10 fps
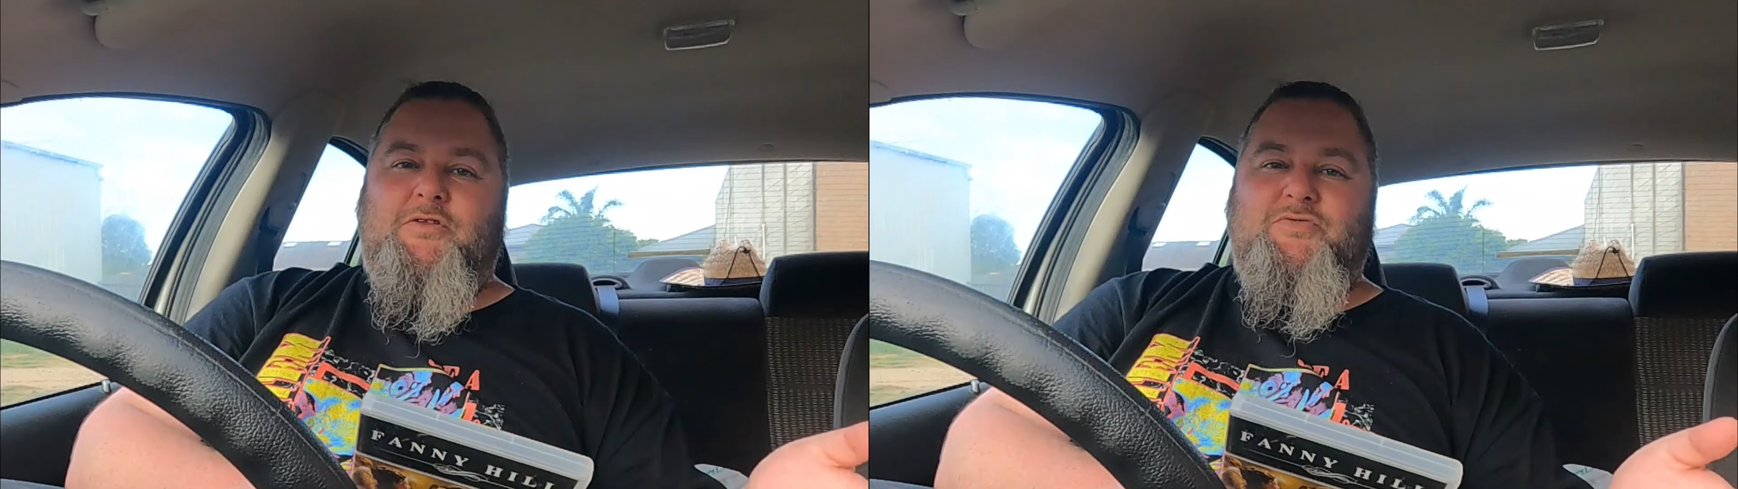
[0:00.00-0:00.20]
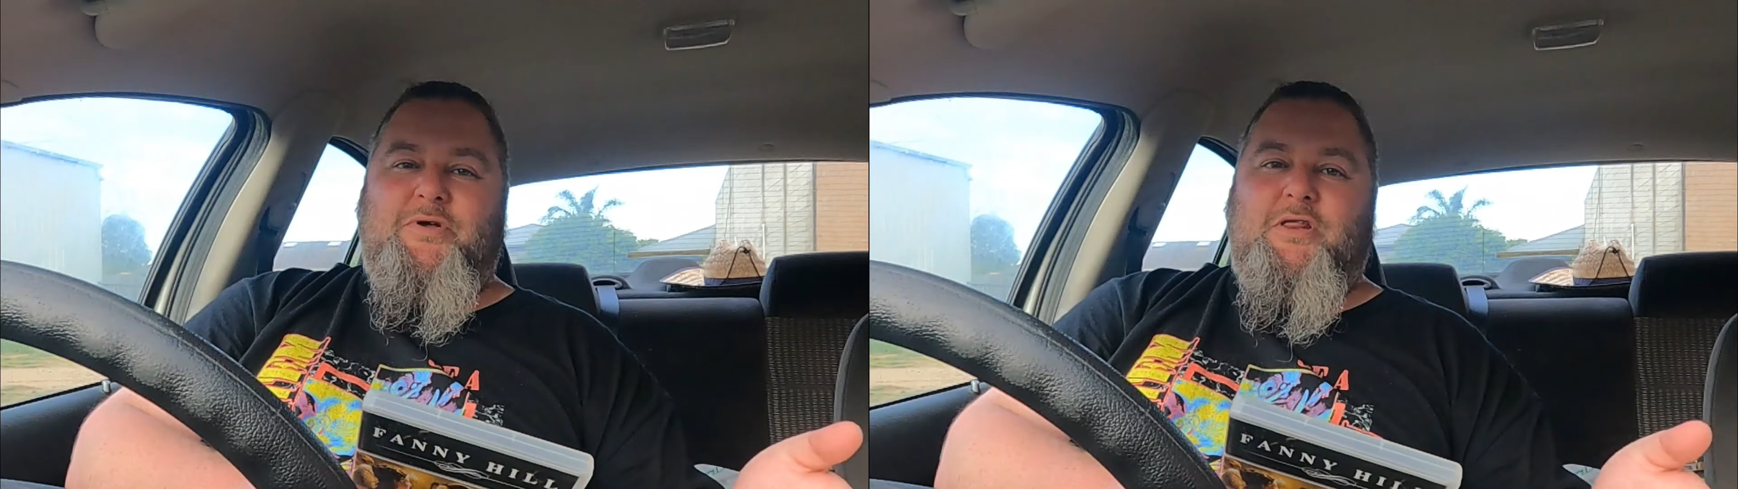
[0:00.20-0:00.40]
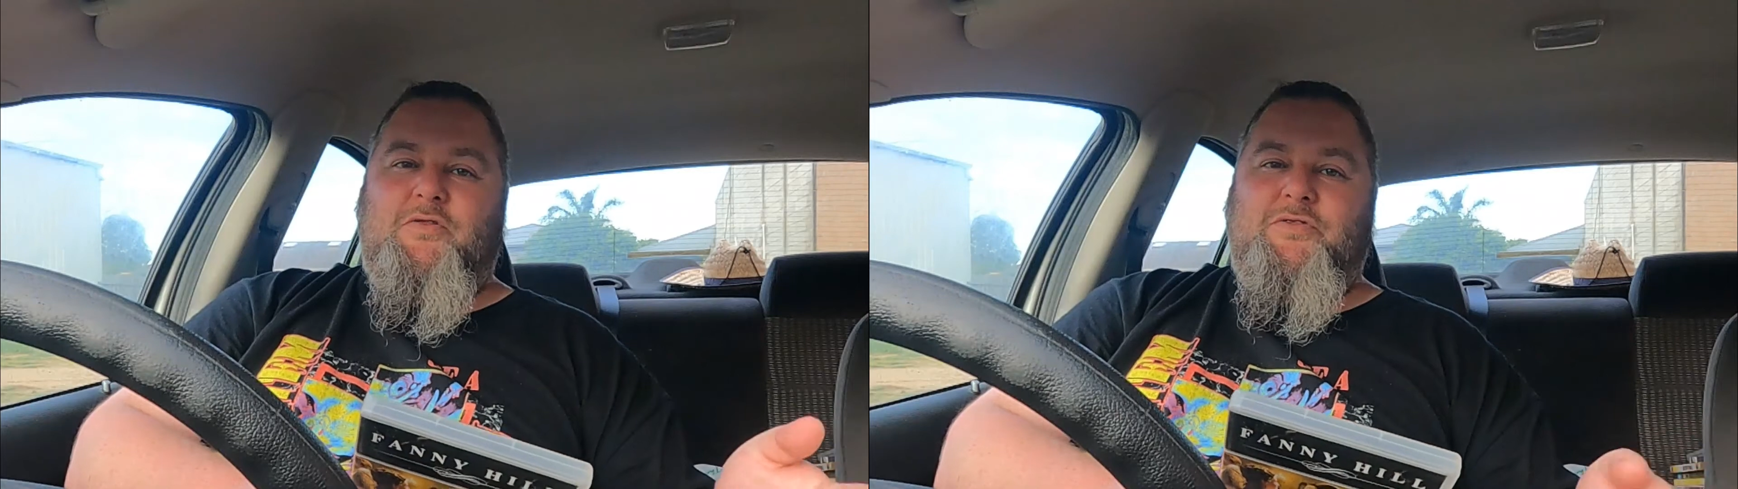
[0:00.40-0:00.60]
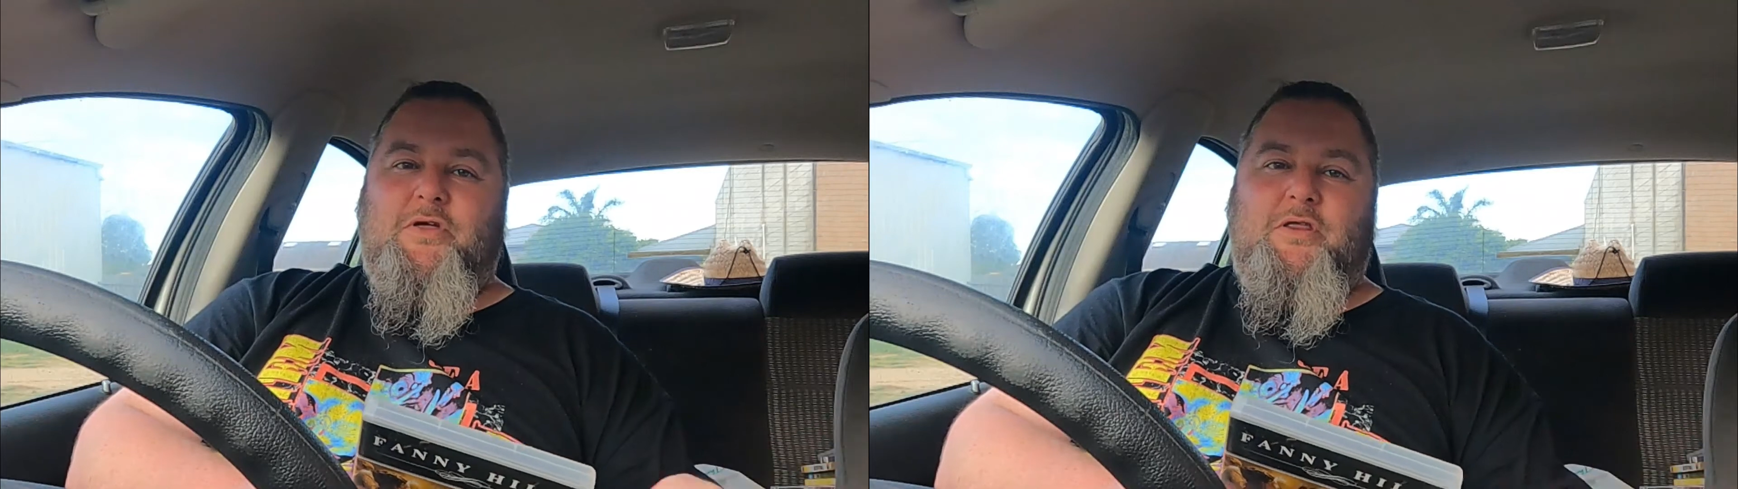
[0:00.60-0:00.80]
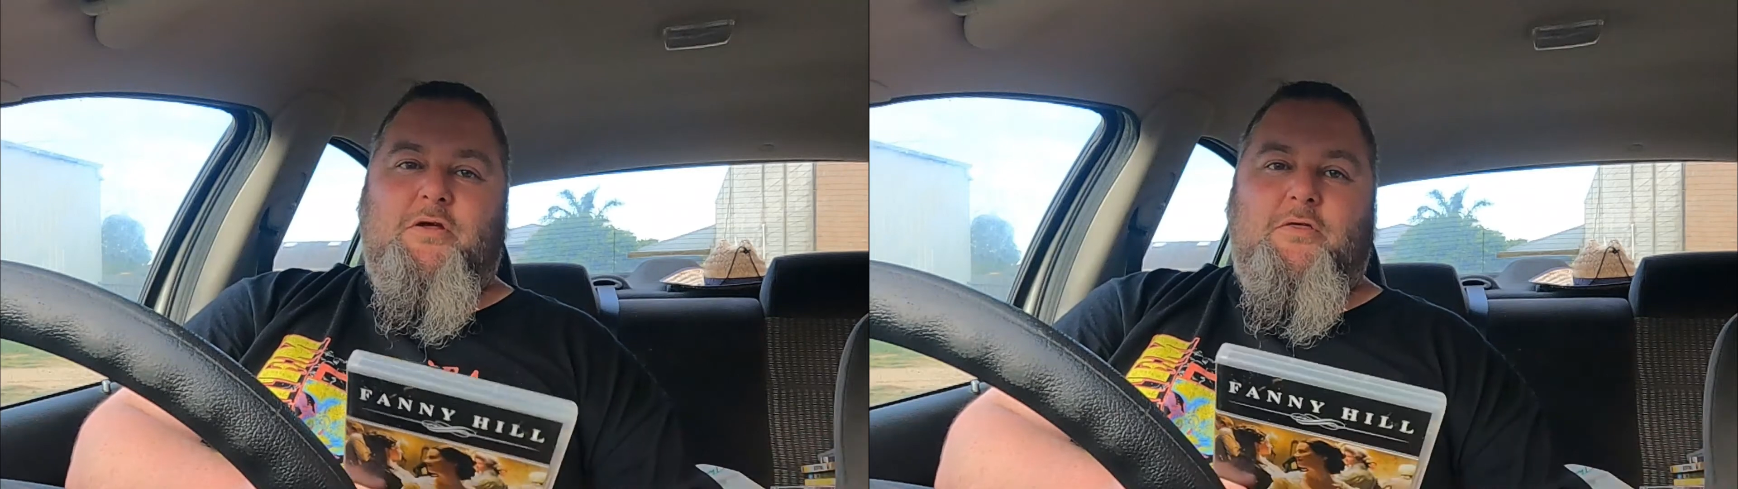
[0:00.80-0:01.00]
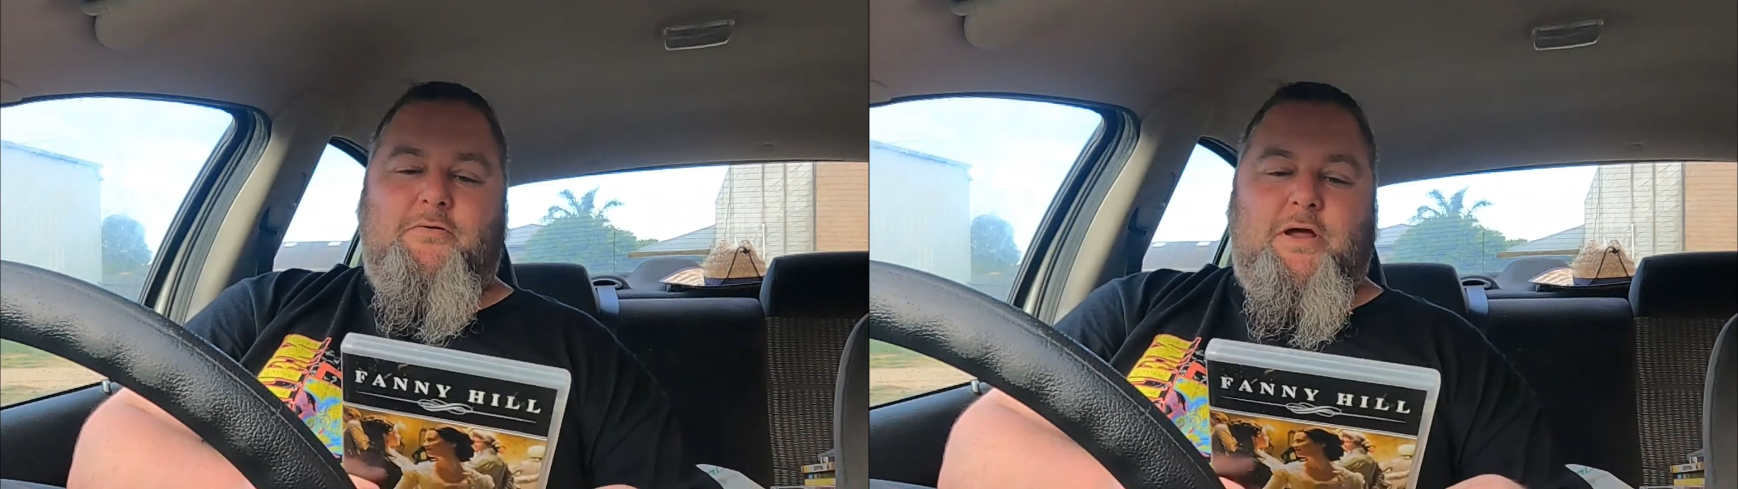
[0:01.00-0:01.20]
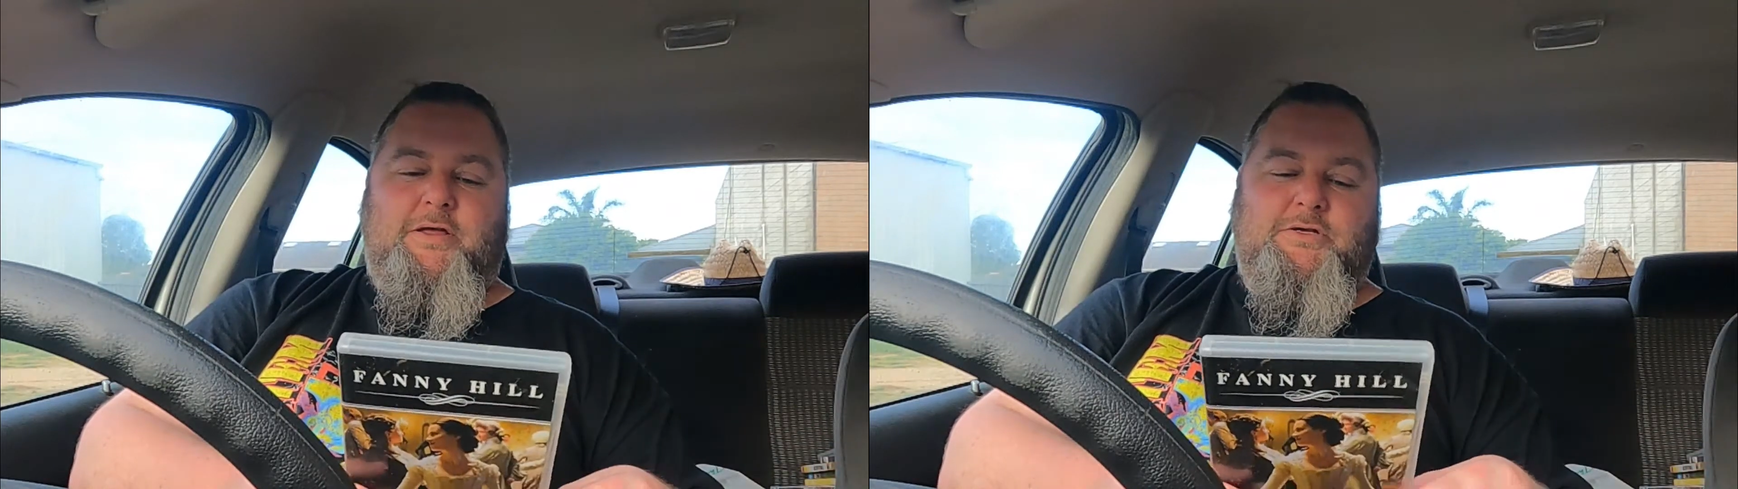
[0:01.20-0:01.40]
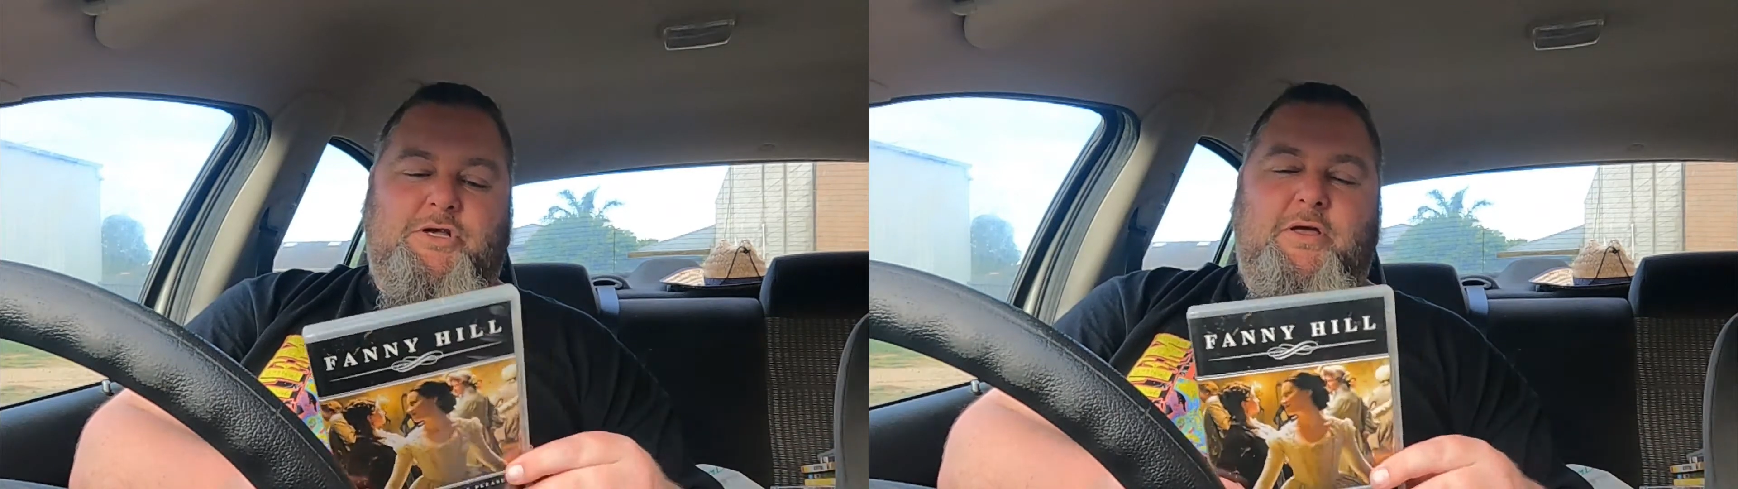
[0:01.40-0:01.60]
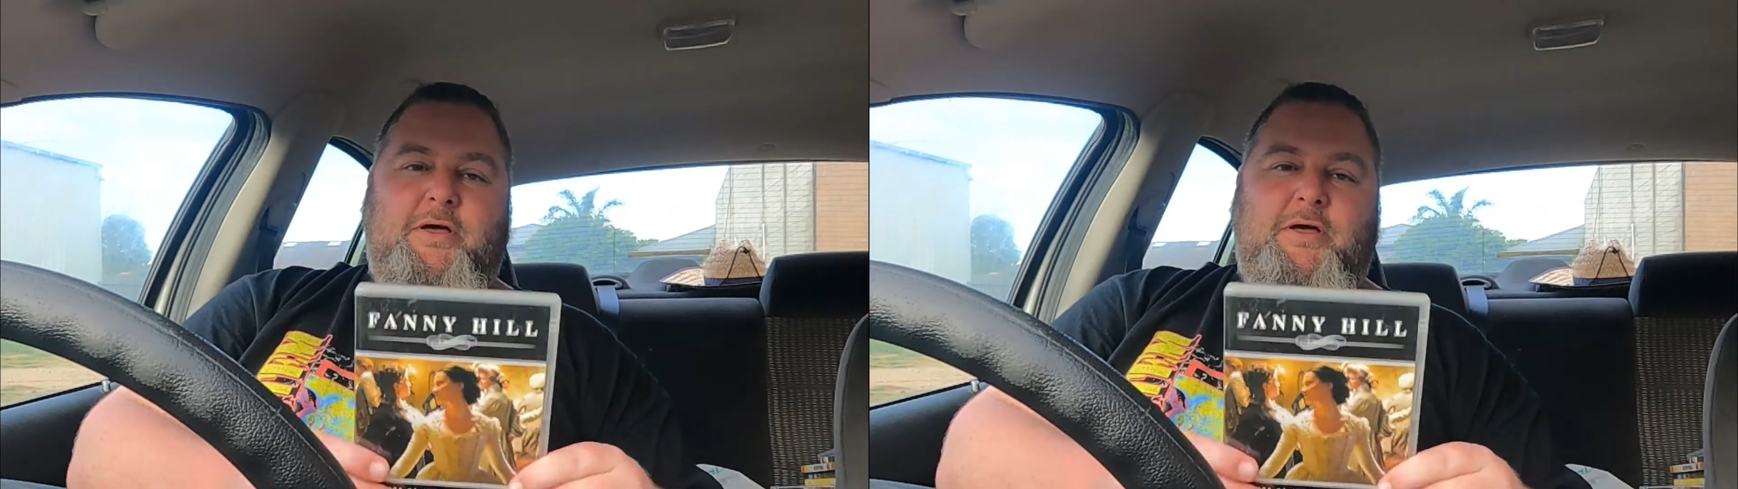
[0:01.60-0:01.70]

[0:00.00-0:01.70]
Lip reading: the $20 to $30 range.